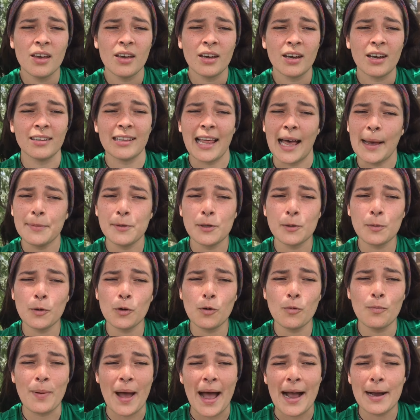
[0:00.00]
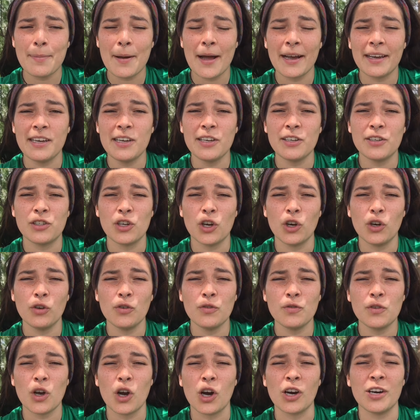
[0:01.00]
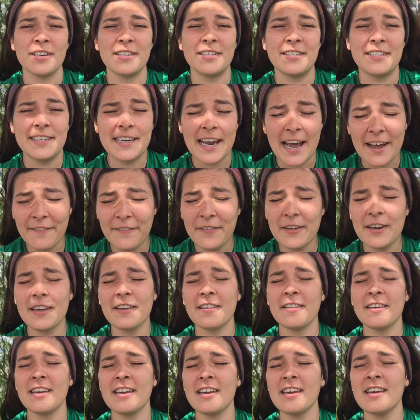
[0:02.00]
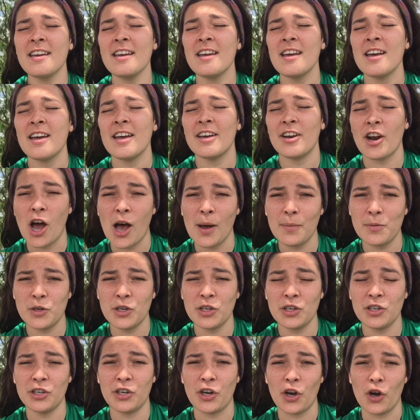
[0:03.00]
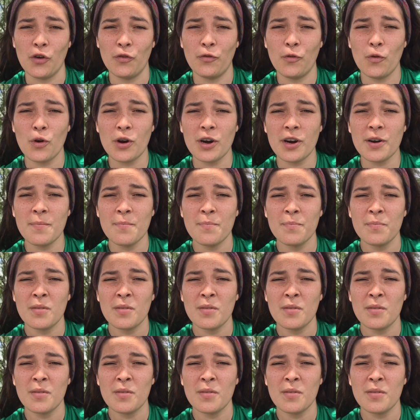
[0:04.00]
Collapsible backpacking stoves are definitely an option to go for.